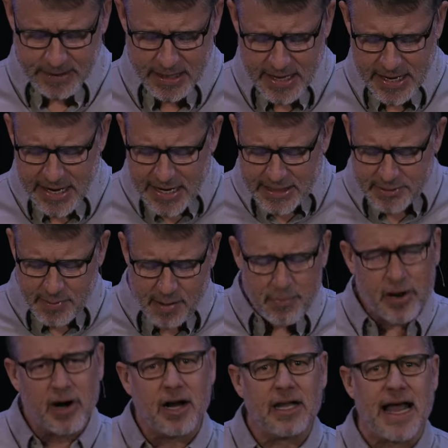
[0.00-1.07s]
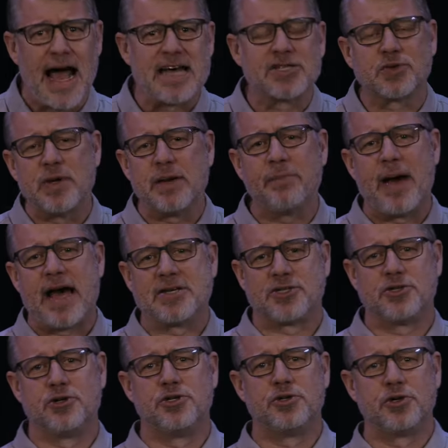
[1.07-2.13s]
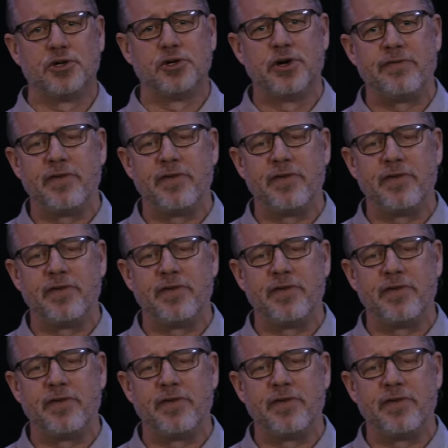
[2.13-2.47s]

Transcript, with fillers: Do you remember last week, Pastor Drew?